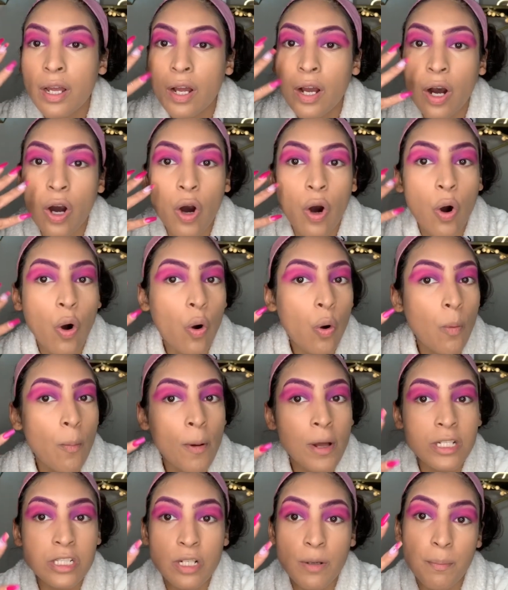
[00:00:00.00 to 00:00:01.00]
A whole
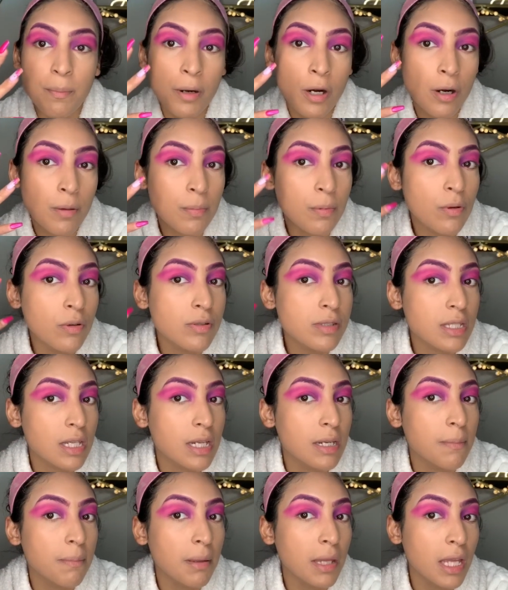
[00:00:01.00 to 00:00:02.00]
bunch of purples
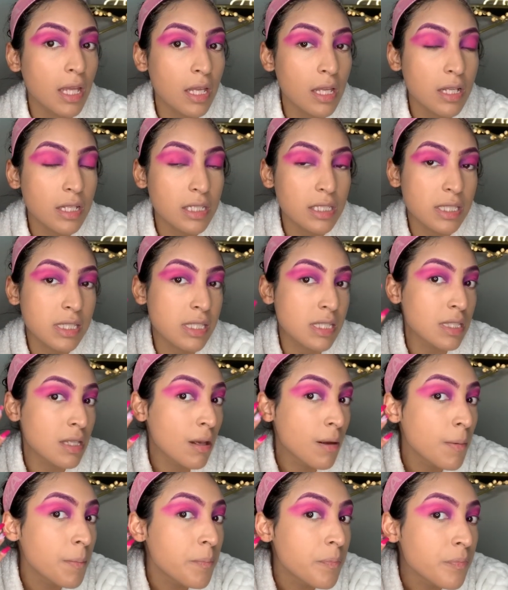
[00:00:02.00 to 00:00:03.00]
and pinks.
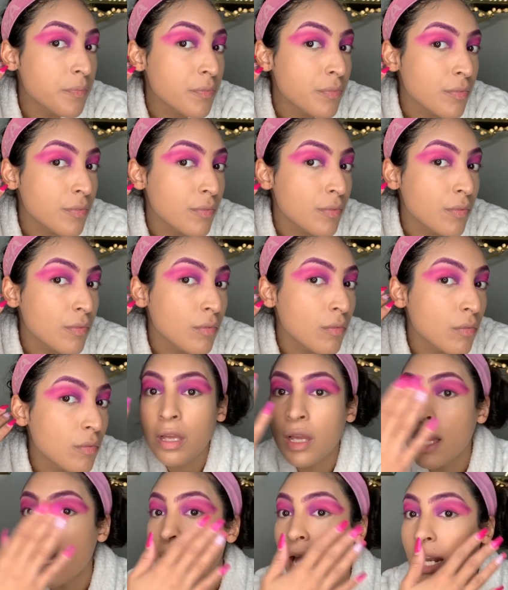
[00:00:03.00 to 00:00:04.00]

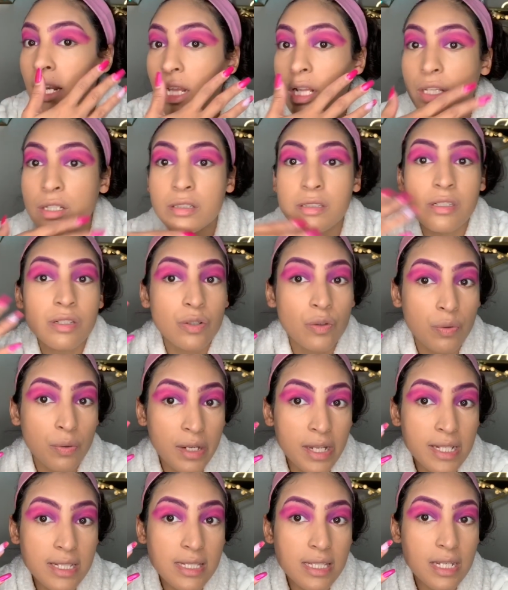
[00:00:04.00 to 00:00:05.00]
And it looks
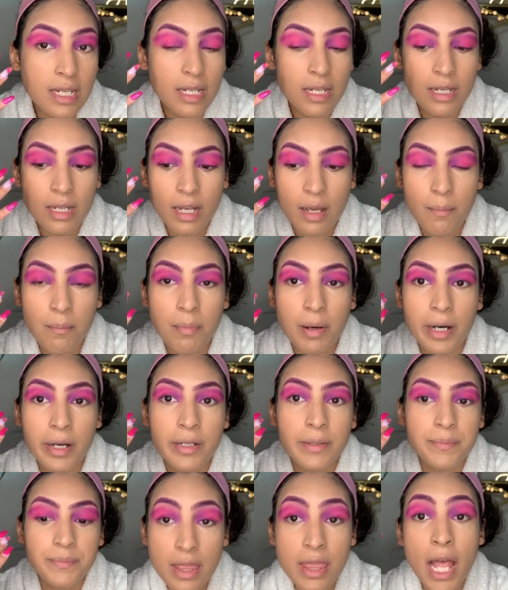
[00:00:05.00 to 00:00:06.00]
crazy,
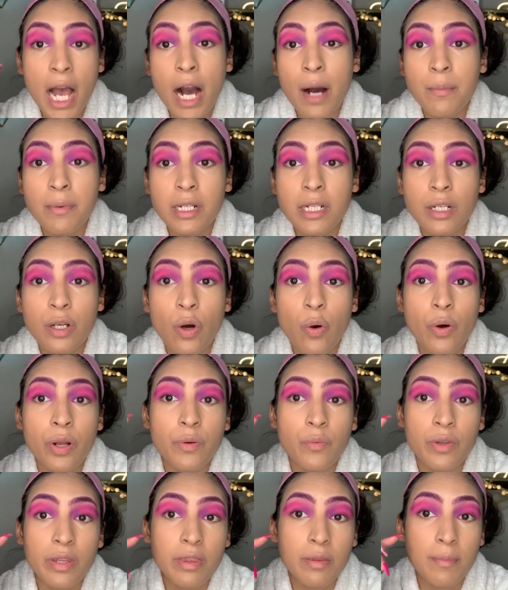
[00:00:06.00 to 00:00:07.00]
but now I'm gonna go in
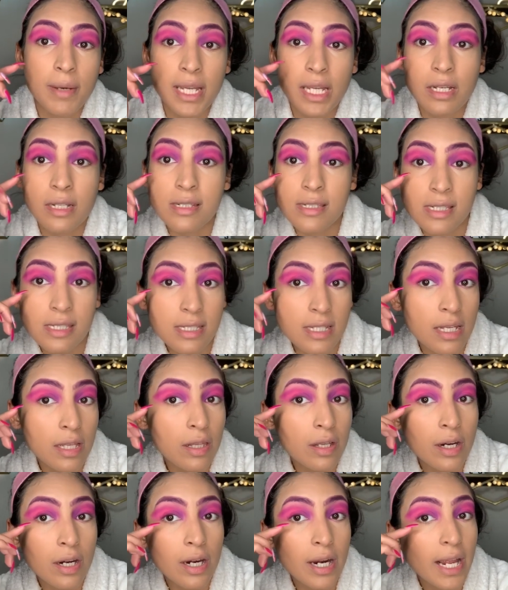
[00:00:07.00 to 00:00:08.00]
with my
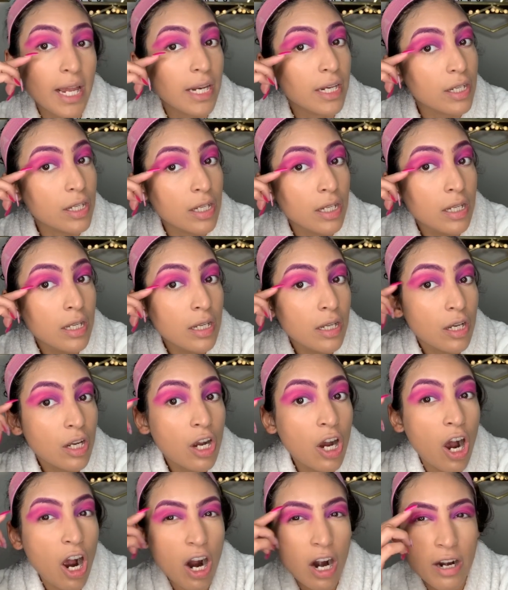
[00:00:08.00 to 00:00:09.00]
concealer and
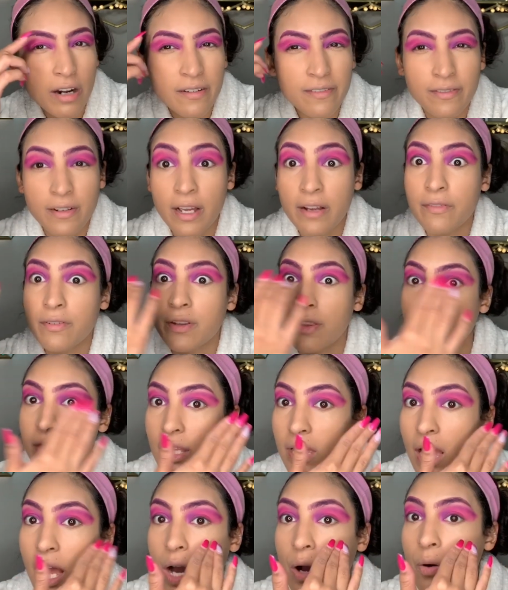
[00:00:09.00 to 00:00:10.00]
carve
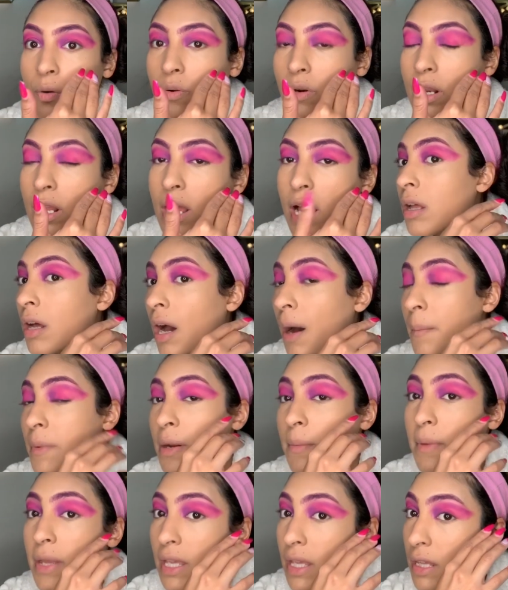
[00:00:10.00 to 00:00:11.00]
everything out. I'm gonna
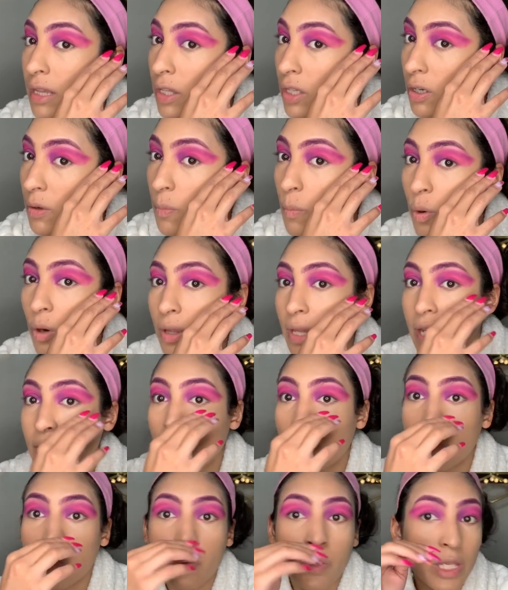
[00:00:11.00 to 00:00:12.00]
make it look more like
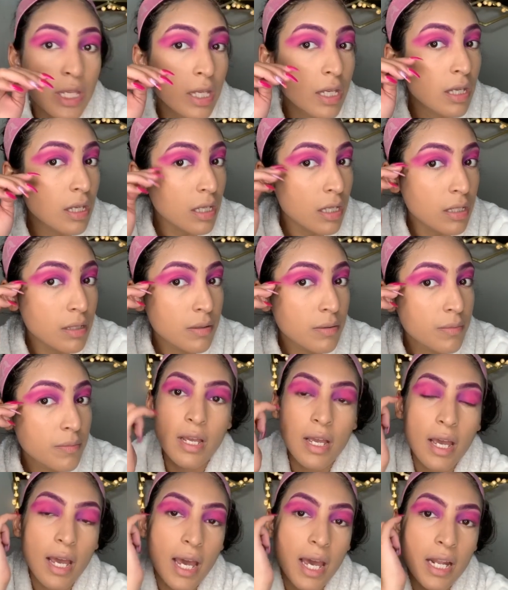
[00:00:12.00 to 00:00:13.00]
a wing,
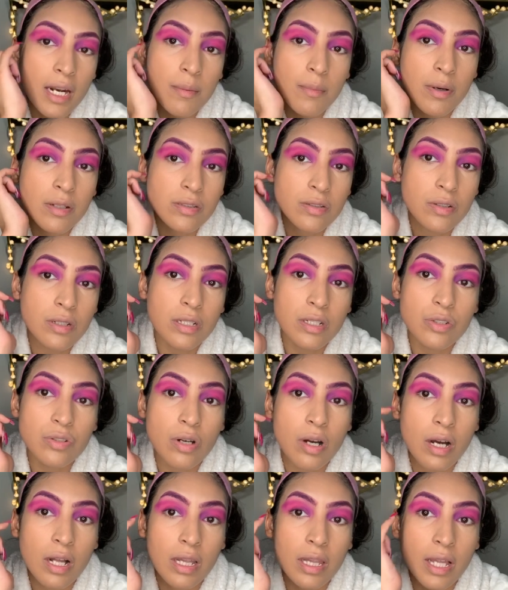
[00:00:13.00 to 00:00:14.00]
and I'm also gonna
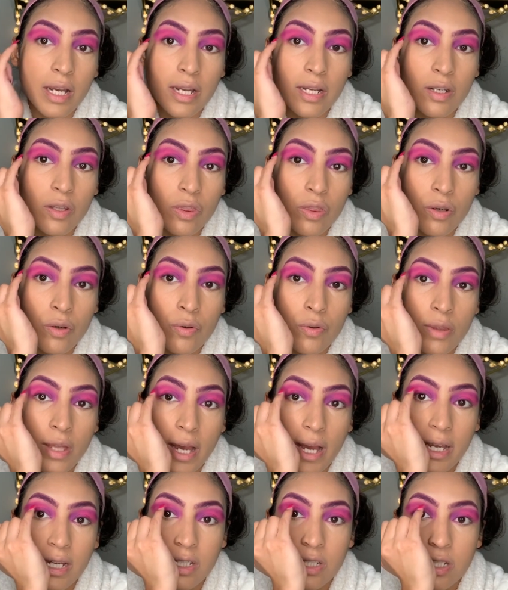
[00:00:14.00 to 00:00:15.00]
draw a line through the
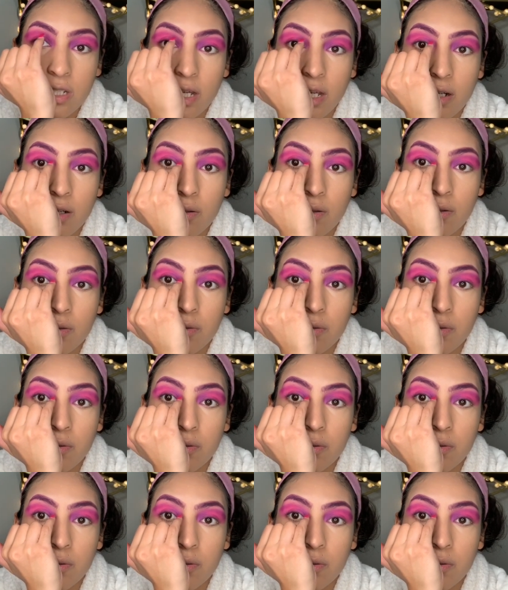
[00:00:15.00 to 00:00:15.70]
eyeshadow.